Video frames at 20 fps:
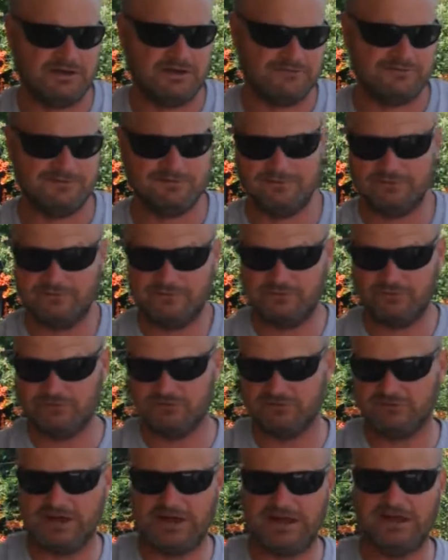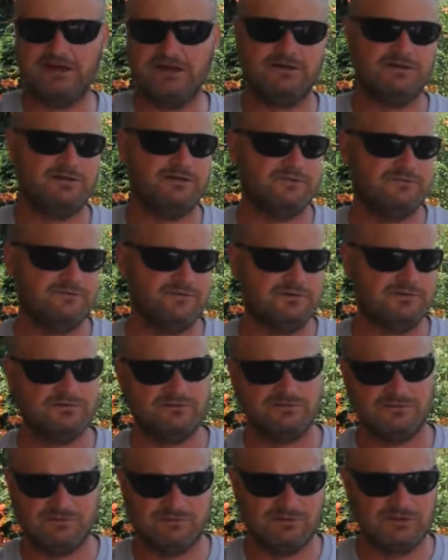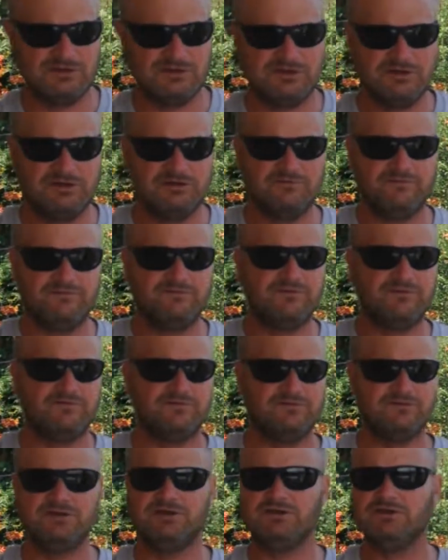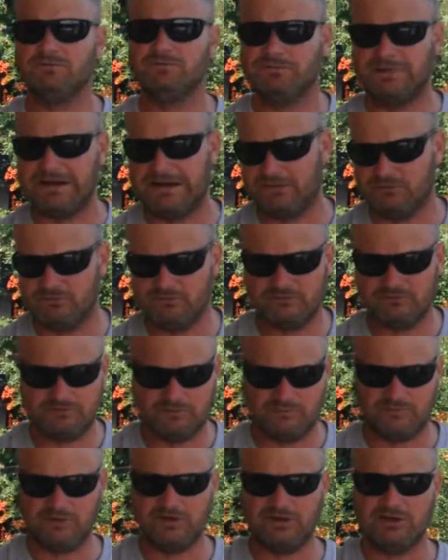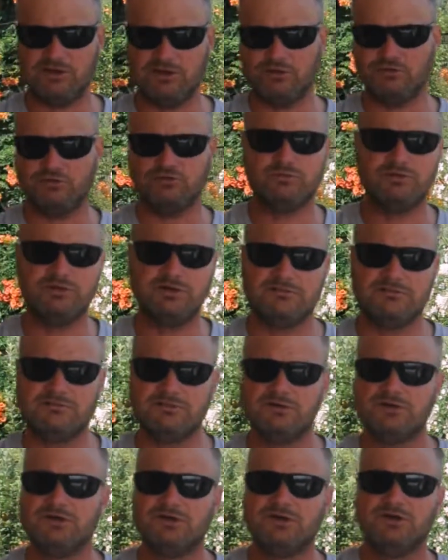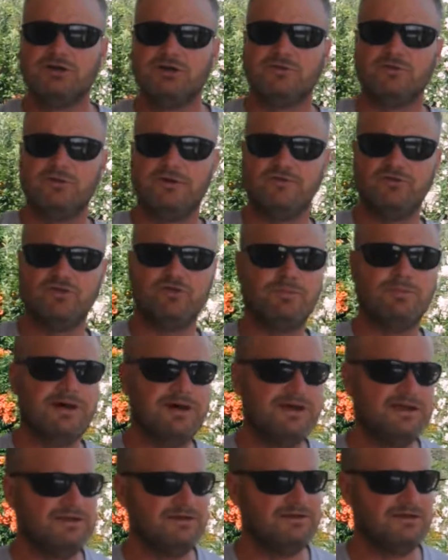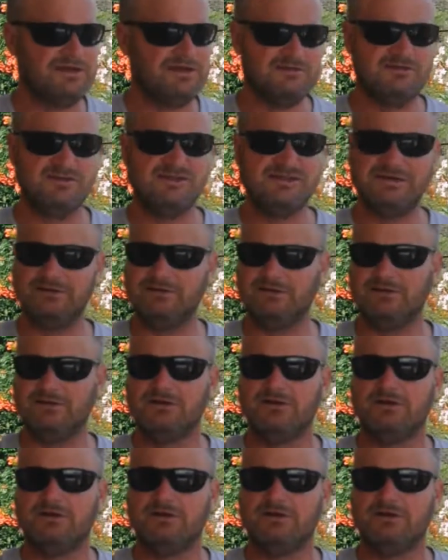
If it's a full sack, if it's 50 pounds, 50 kilos, whatever you buy, 18.